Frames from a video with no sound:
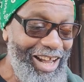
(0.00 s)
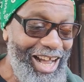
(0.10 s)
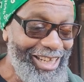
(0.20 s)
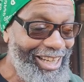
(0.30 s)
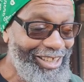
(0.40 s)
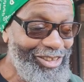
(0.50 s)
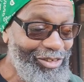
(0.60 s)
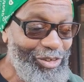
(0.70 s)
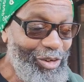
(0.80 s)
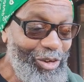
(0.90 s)
I got to
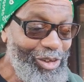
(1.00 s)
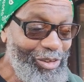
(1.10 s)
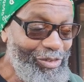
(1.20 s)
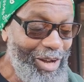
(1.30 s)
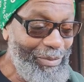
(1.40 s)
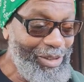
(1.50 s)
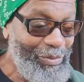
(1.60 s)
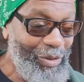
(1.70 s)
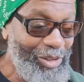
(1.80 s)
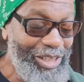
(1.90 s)
do an audio drama. The
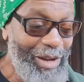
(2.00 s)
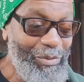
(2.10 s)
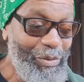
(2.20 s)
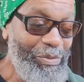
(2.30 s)
workshop will